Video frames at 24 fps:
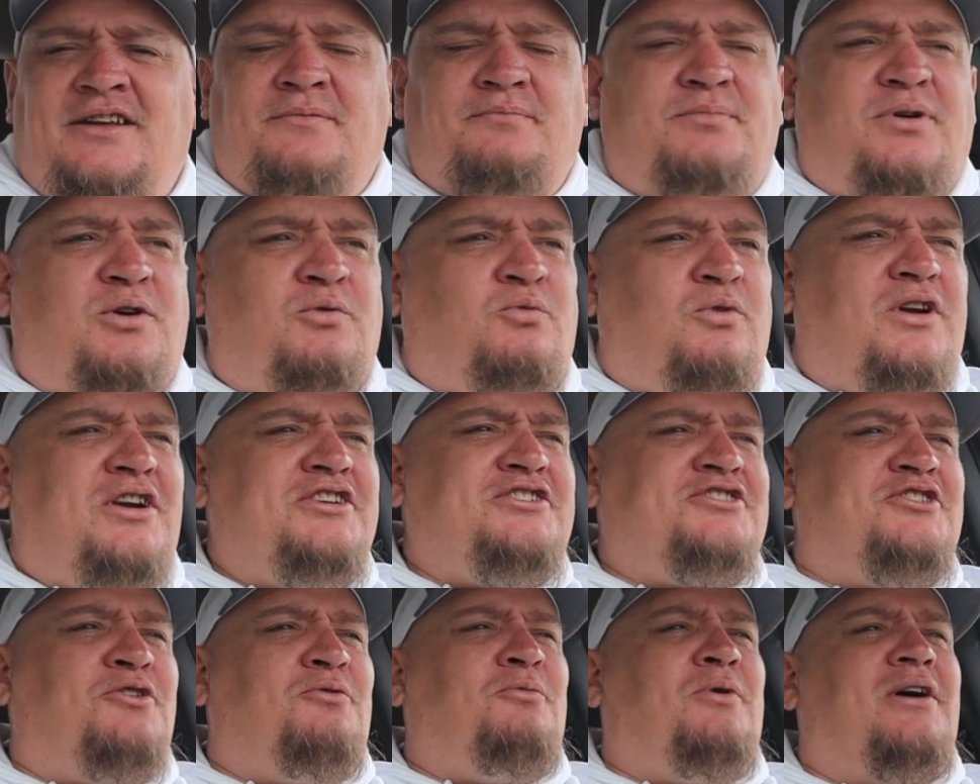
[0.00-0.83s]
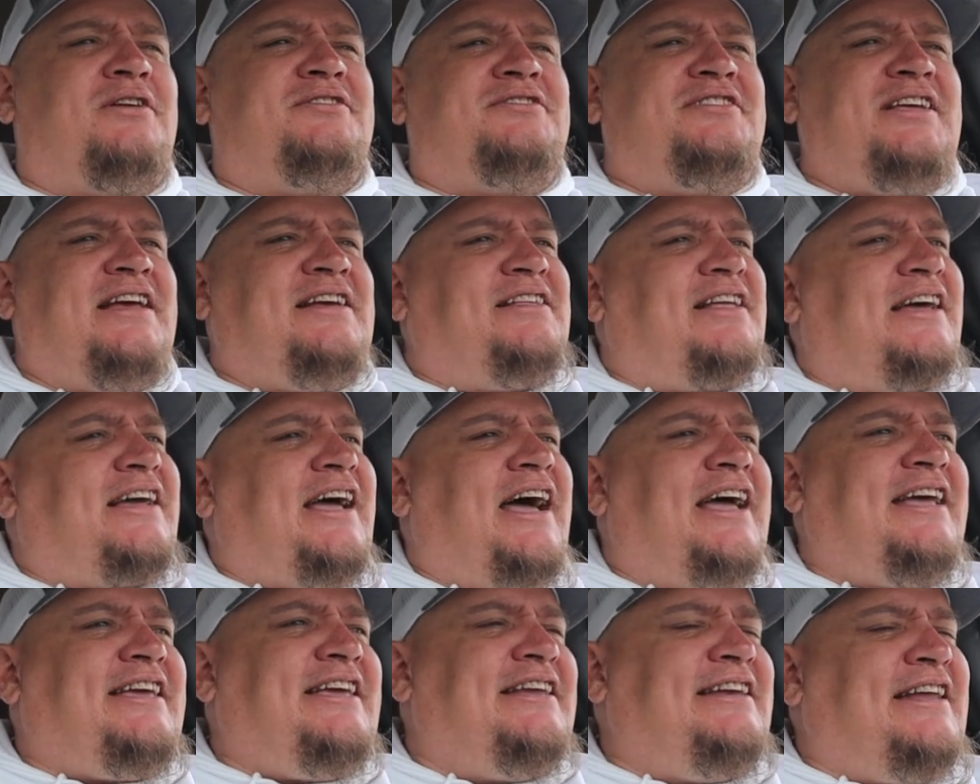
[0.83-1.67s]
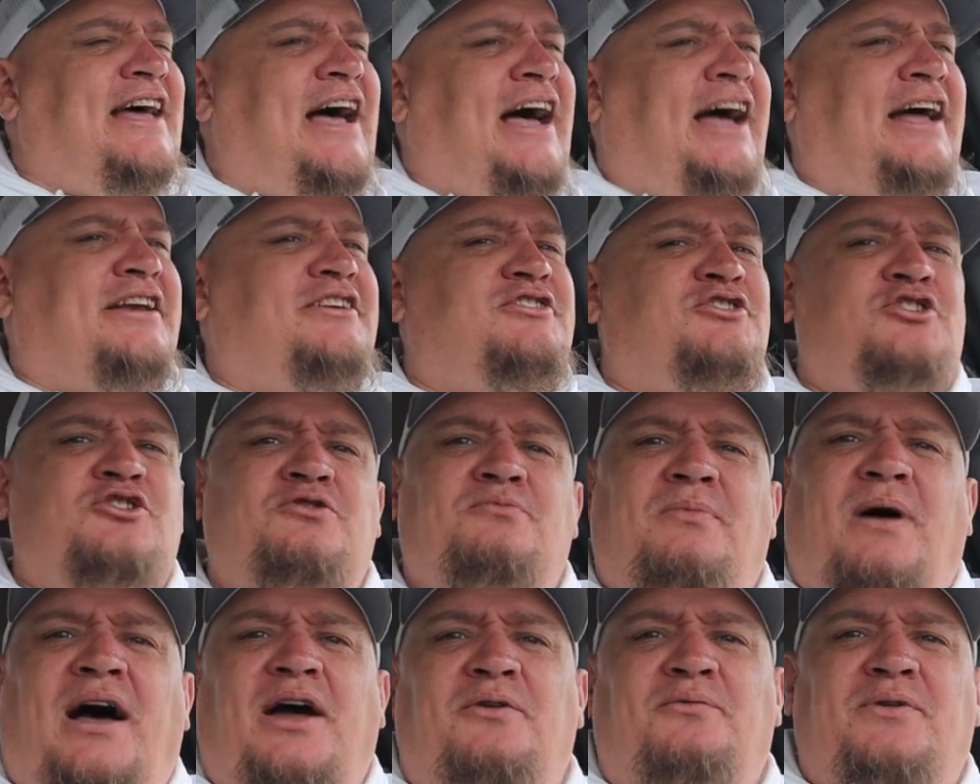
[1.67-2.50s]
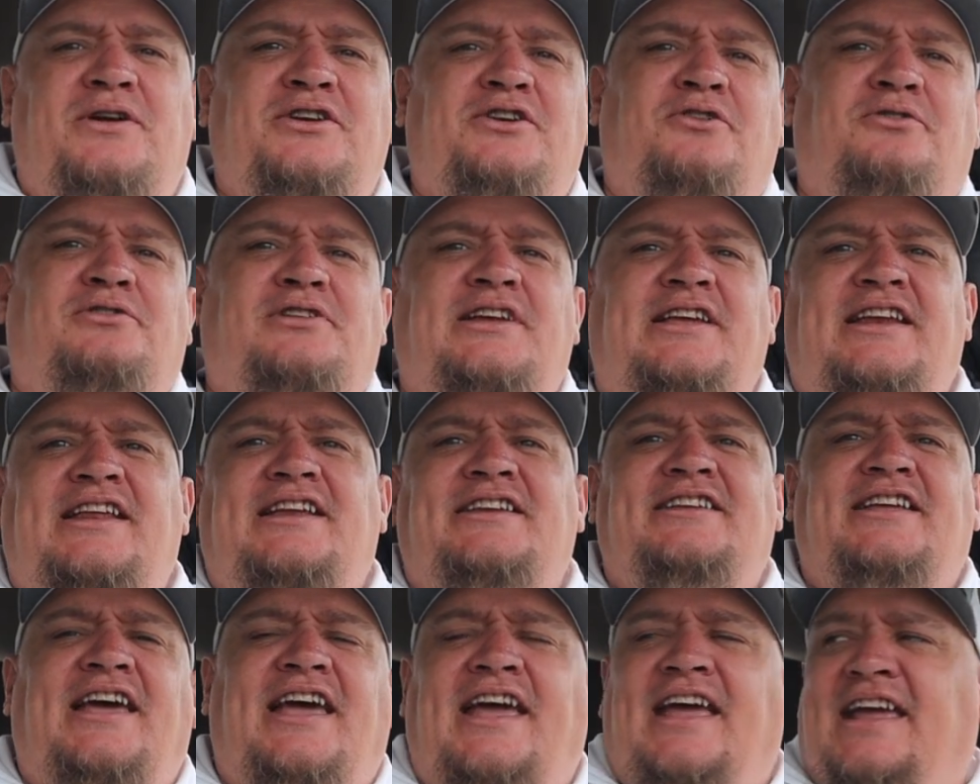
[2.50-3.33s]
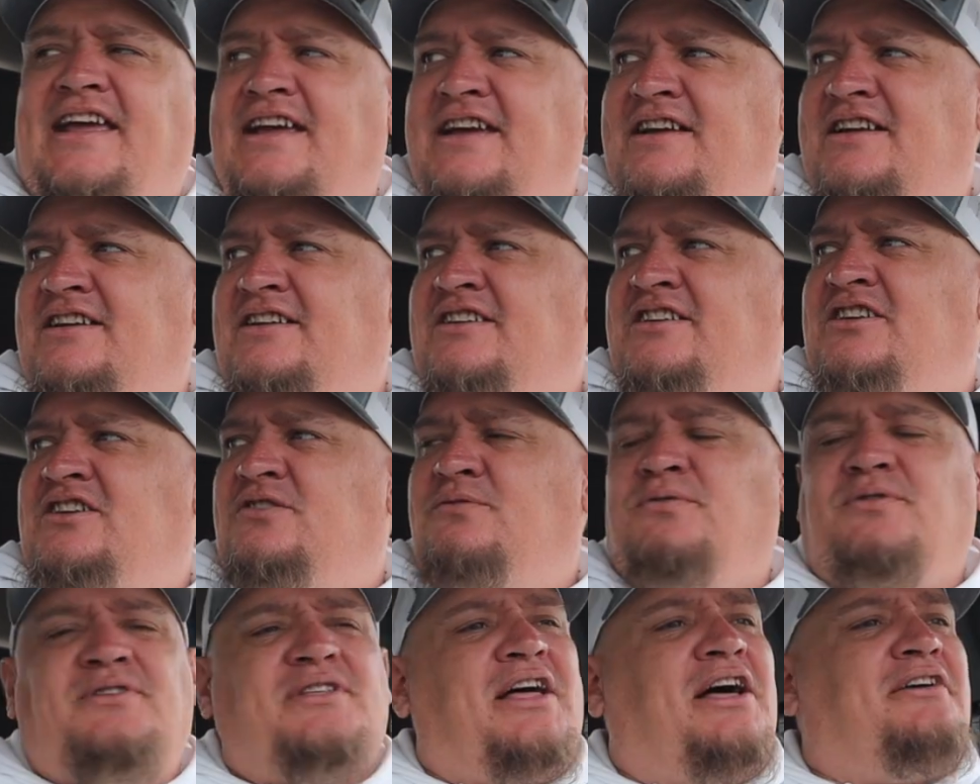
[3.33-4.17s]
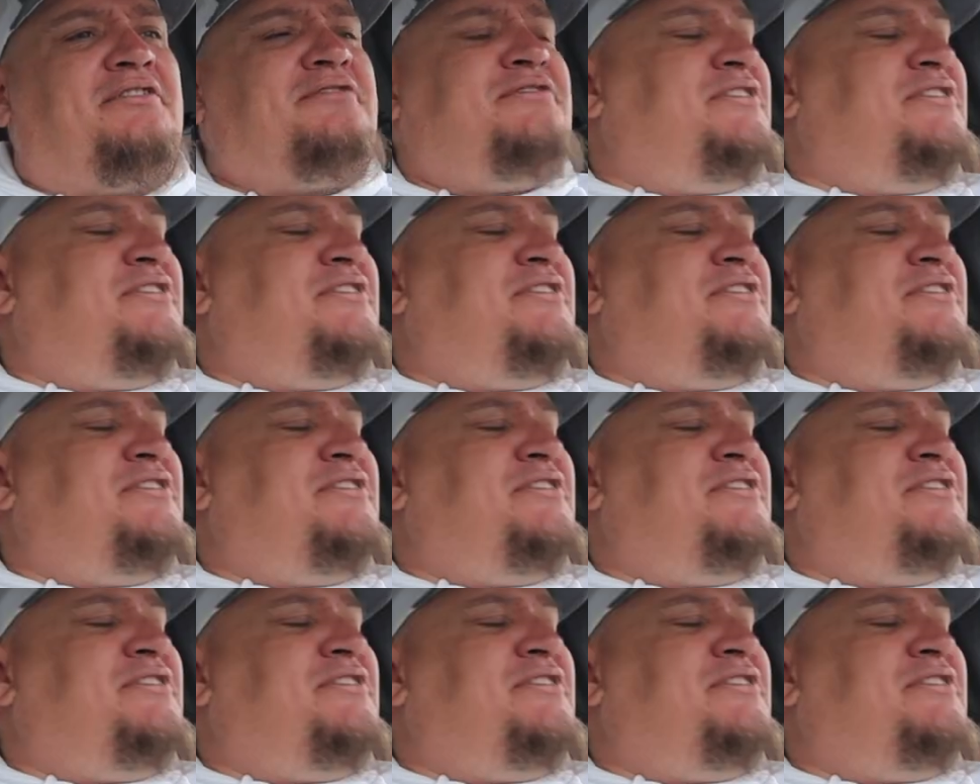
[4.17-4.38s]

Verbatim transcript: But what is the one thing, like, I cannot do my window cleaning day without